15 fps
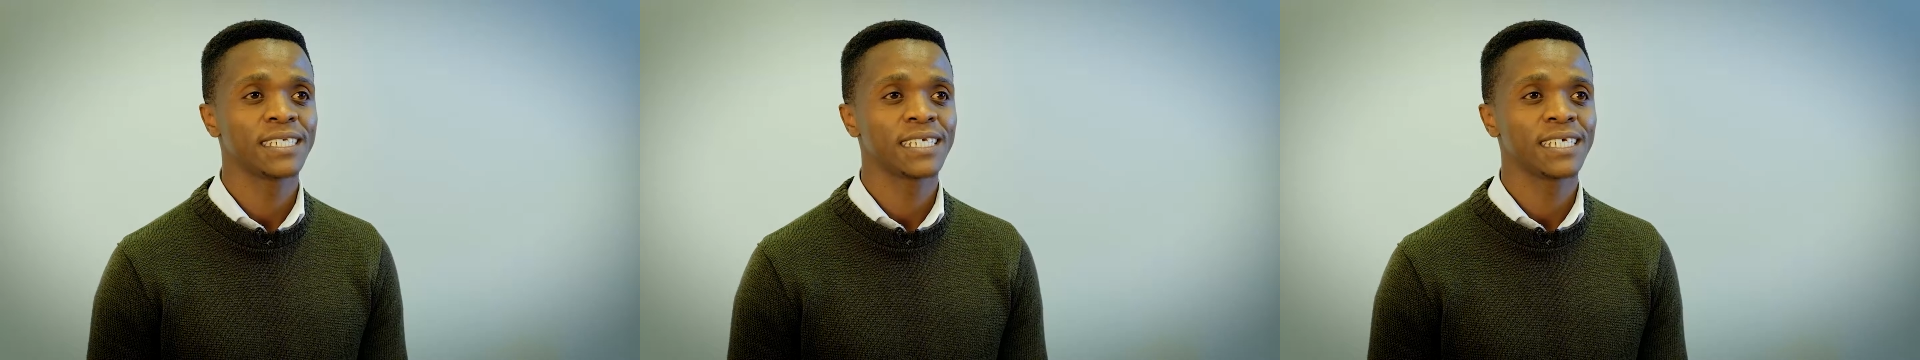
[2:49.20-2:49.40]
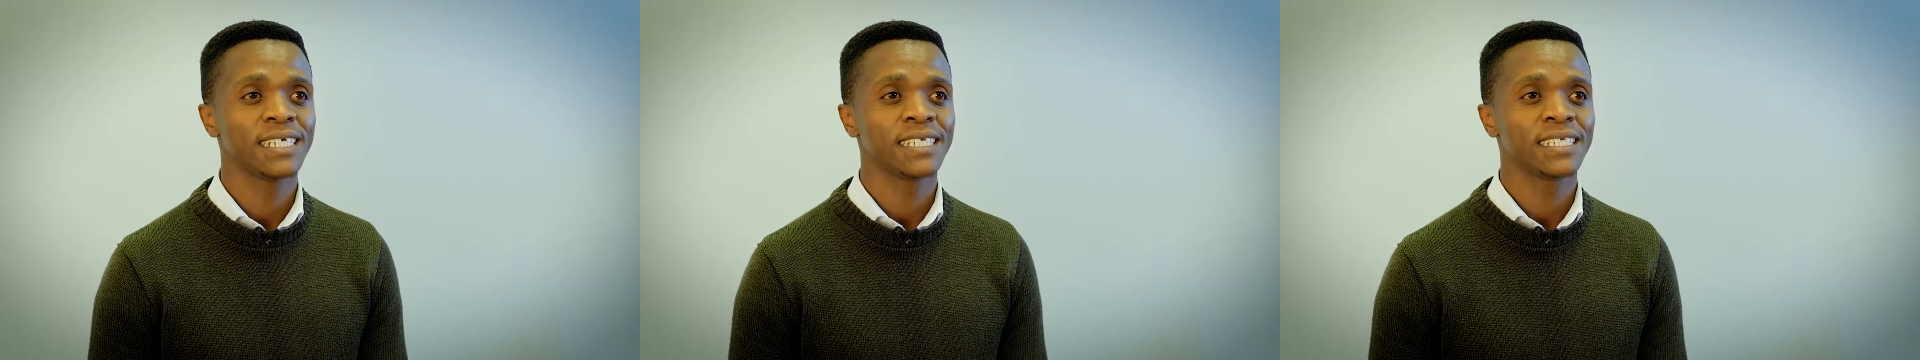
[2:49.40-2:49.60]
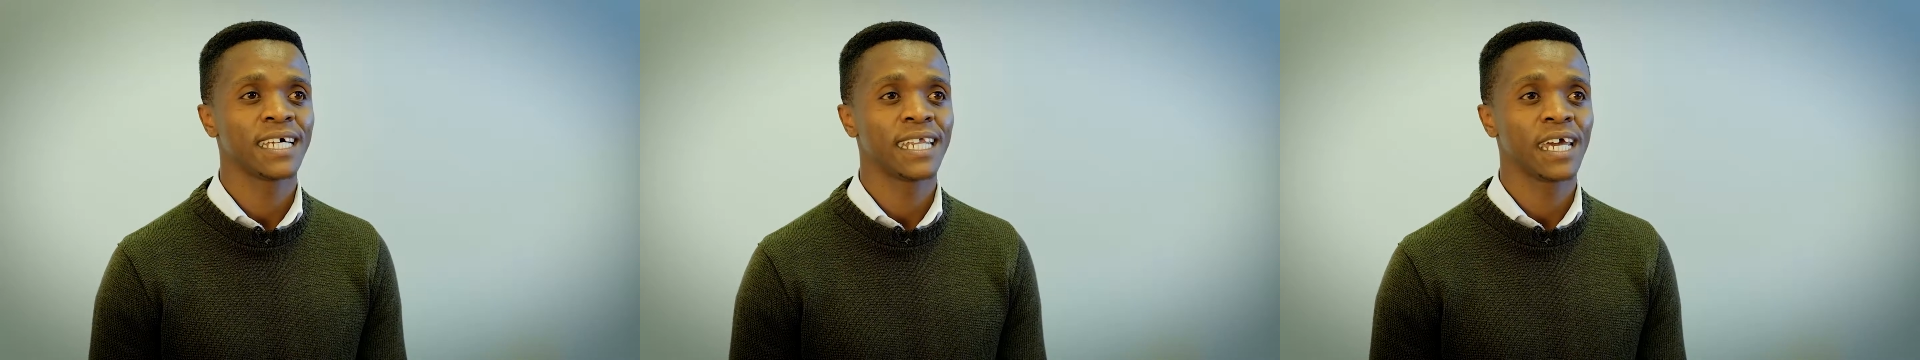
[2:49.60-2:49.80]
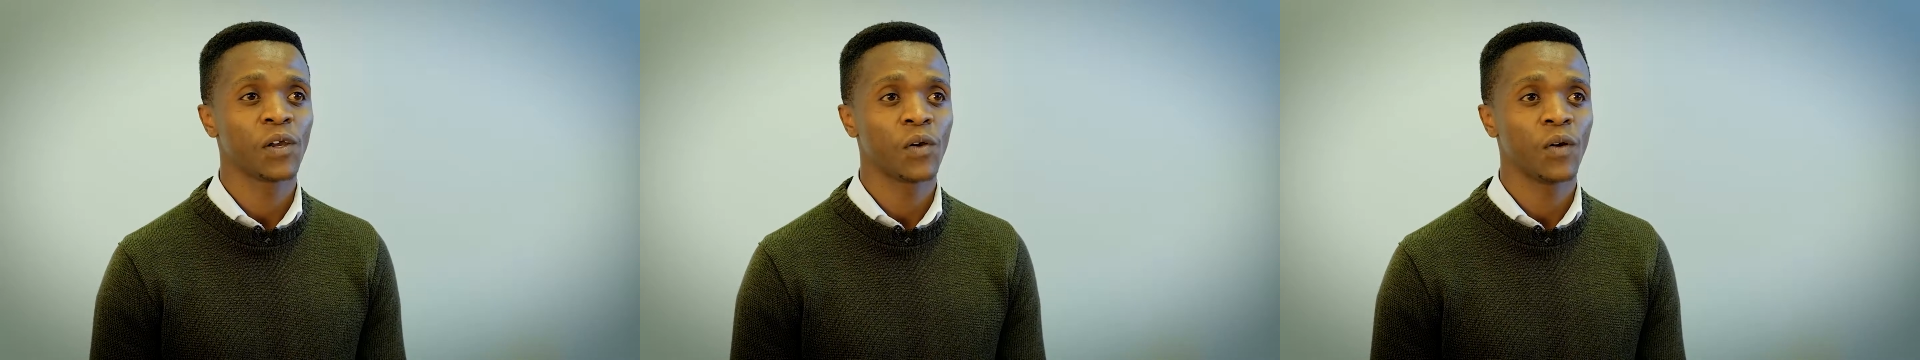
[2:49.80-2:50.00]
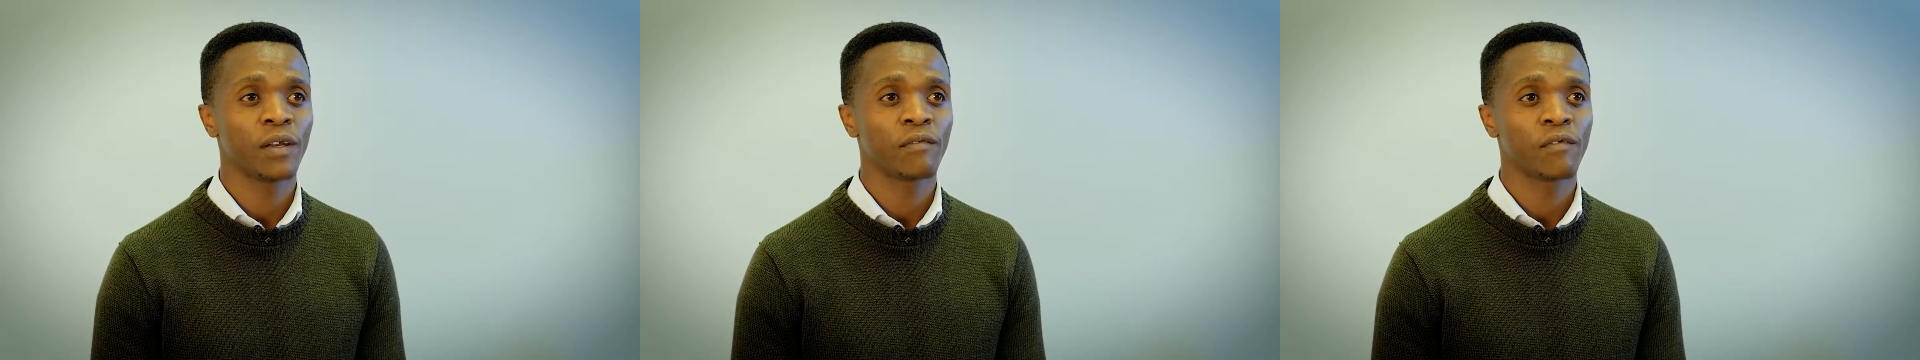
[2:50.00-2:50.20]
skills that I
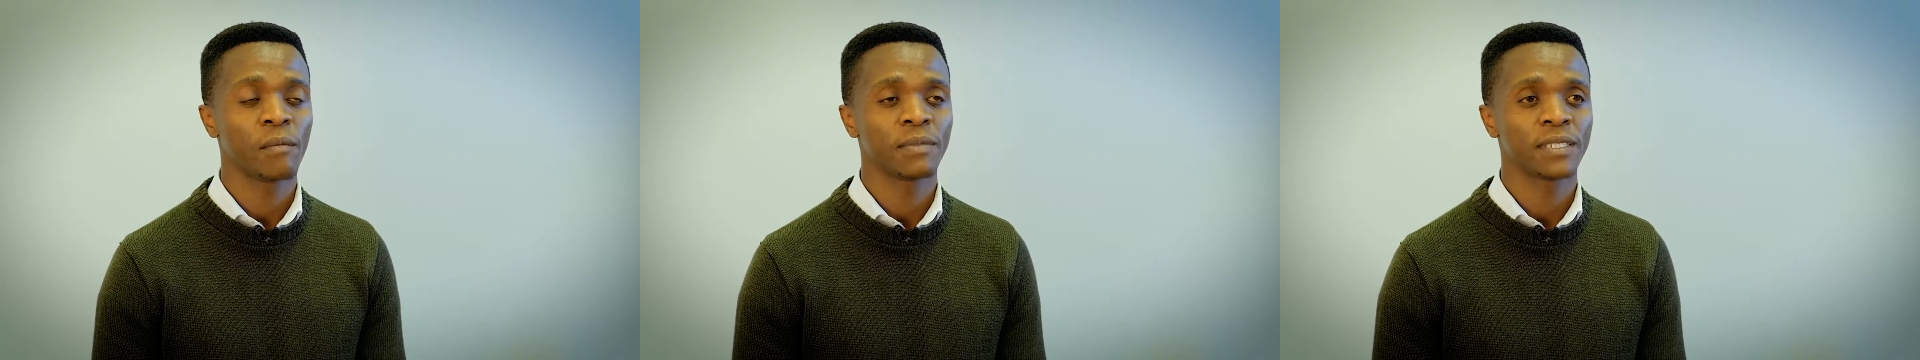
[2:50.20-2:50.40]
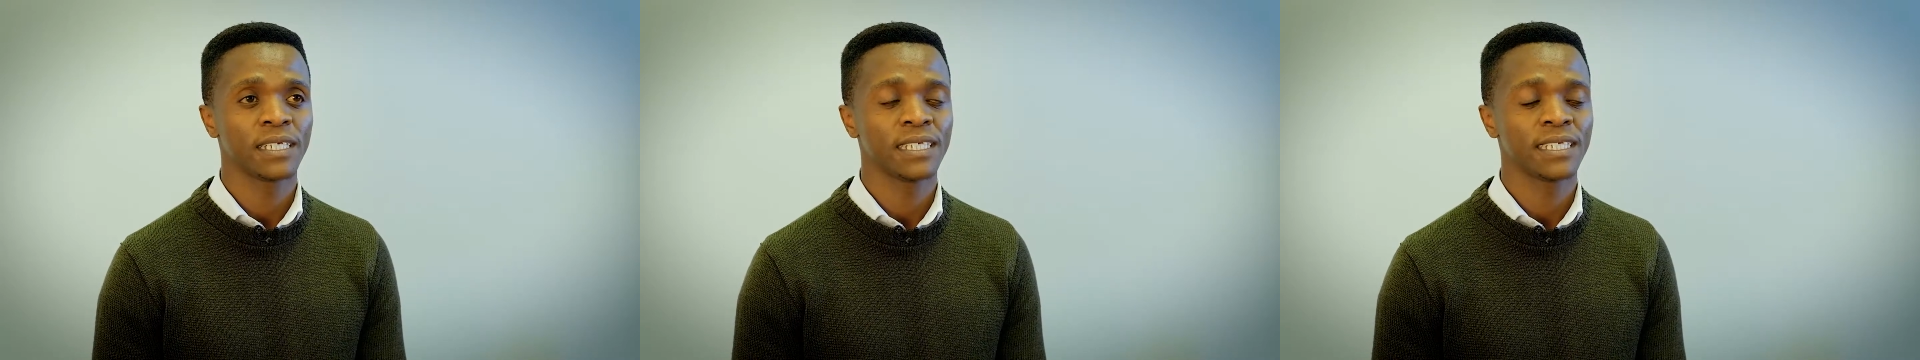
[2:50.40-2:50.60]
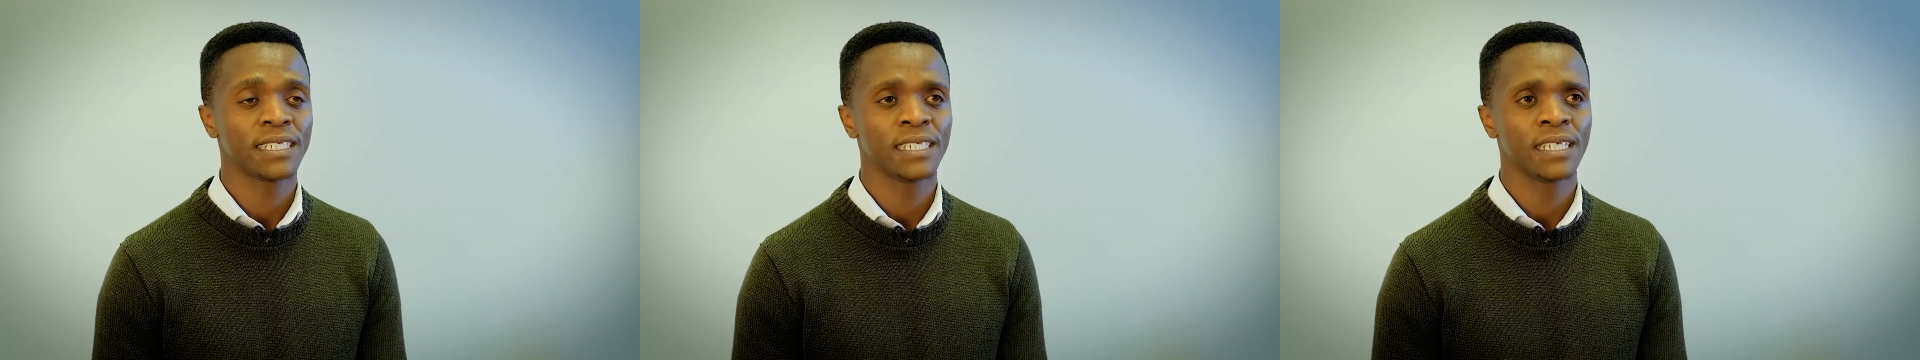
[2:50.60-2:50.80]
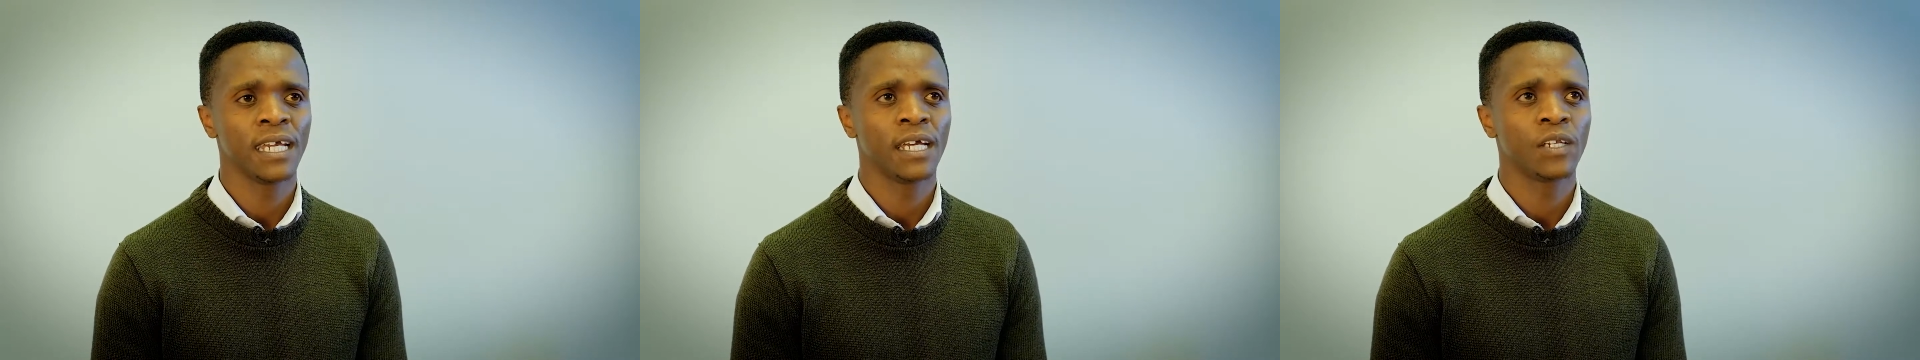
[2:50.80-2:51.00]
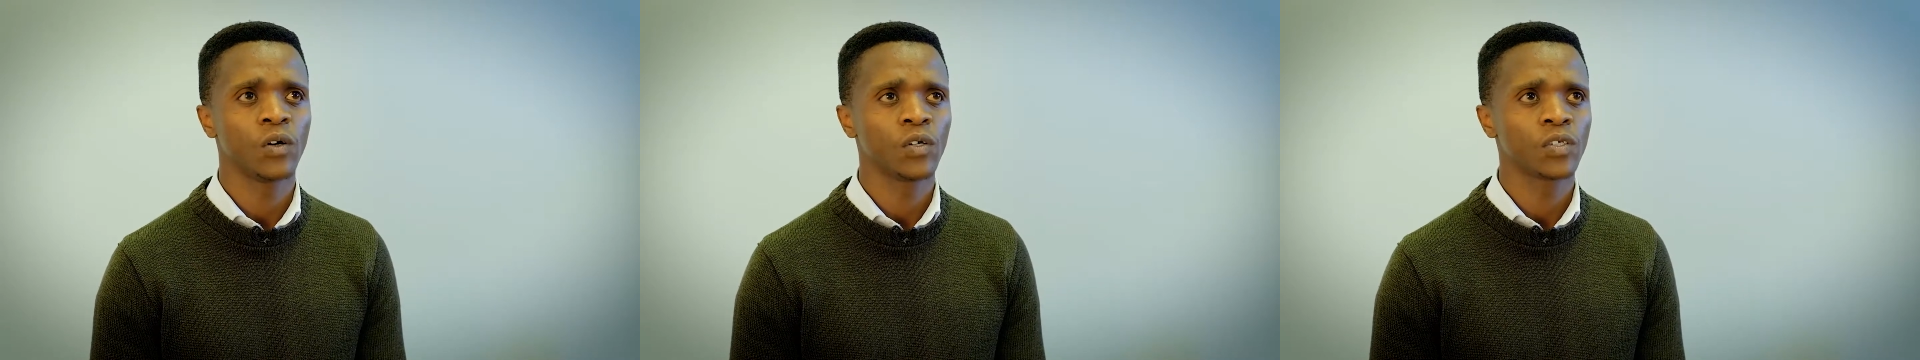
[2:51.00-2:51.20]
got from
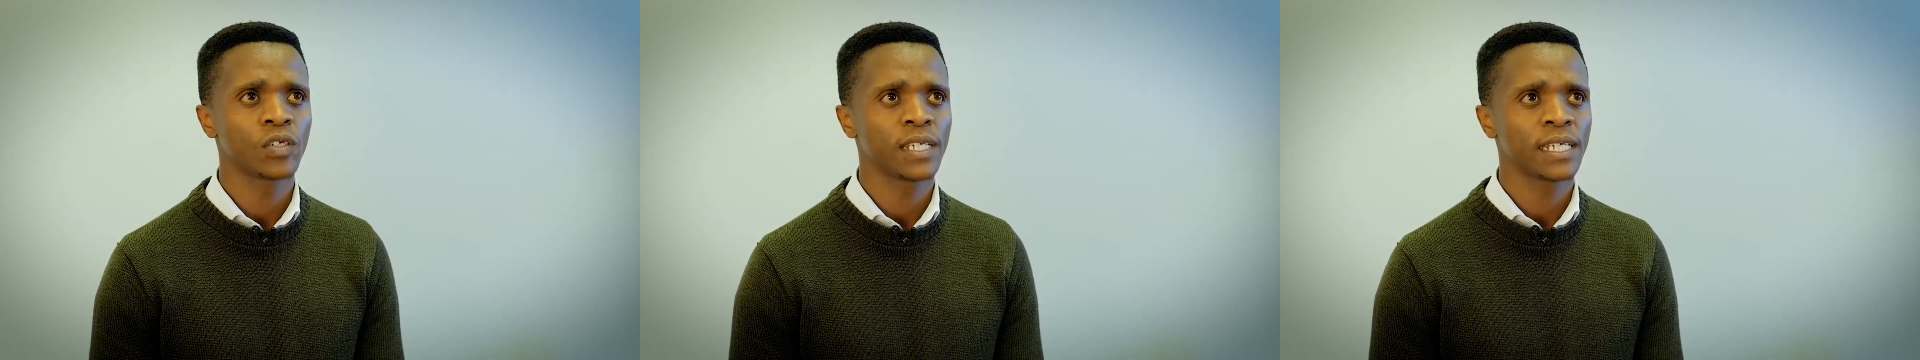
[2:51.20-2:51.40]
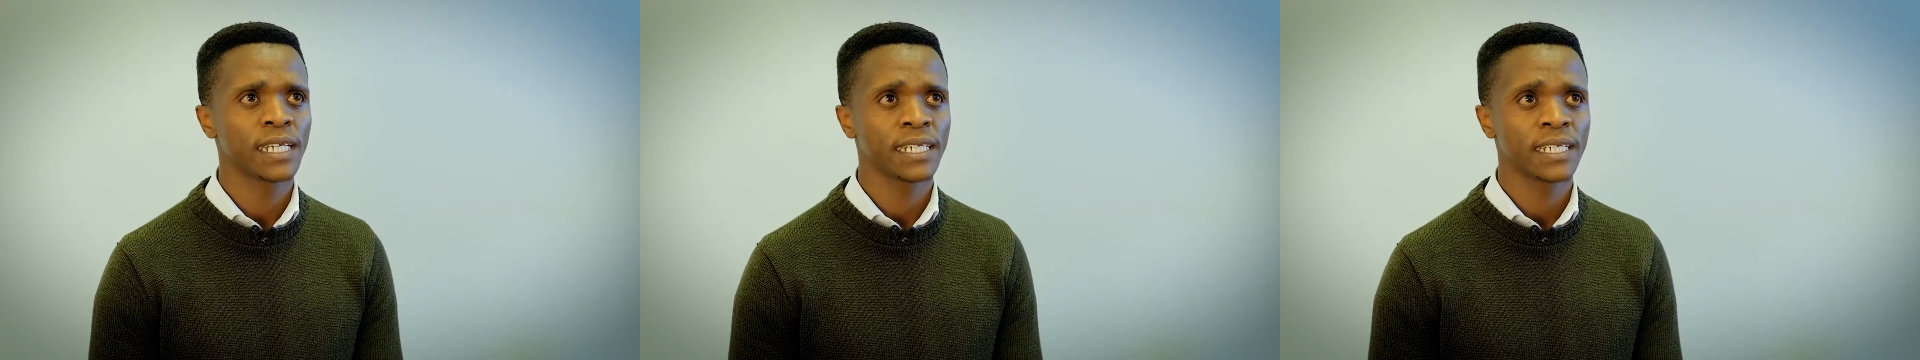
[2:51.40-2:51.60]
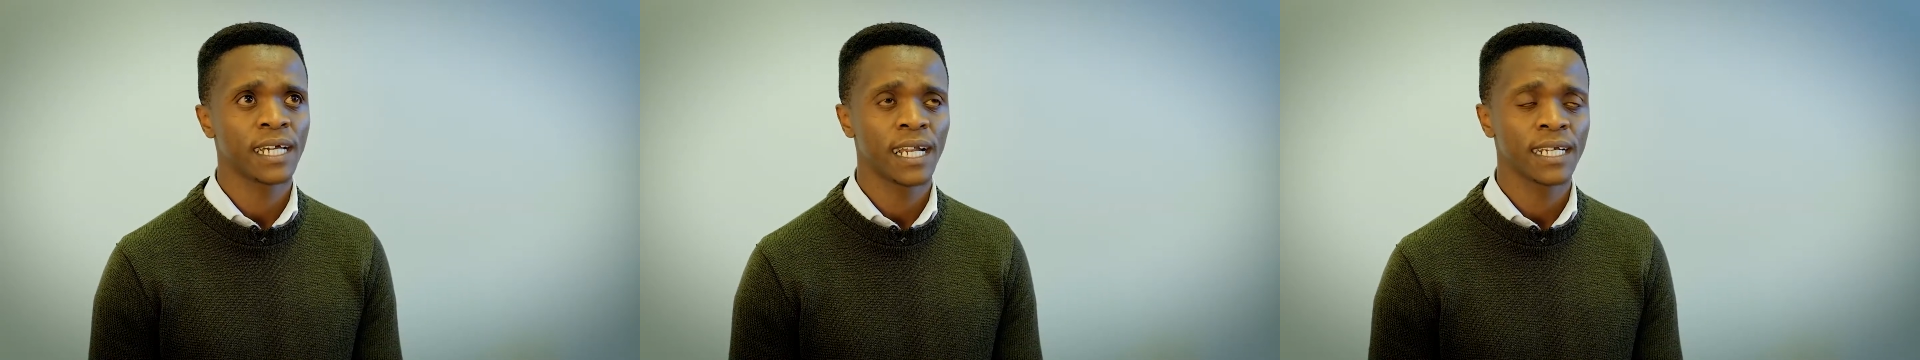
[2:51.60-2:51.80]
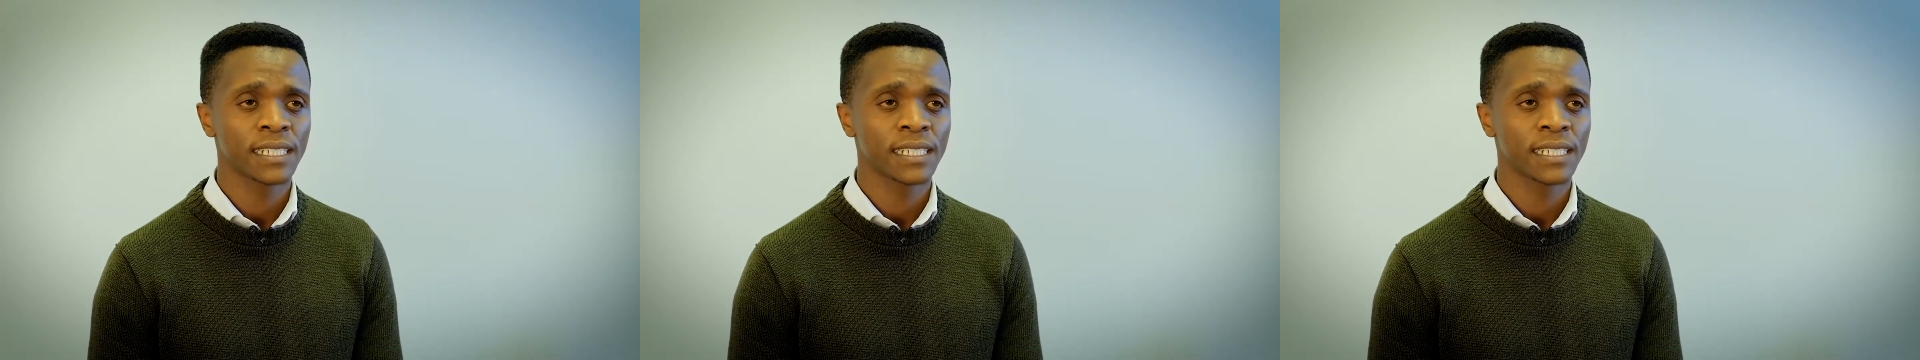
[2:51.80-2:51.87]
CDC and also the technical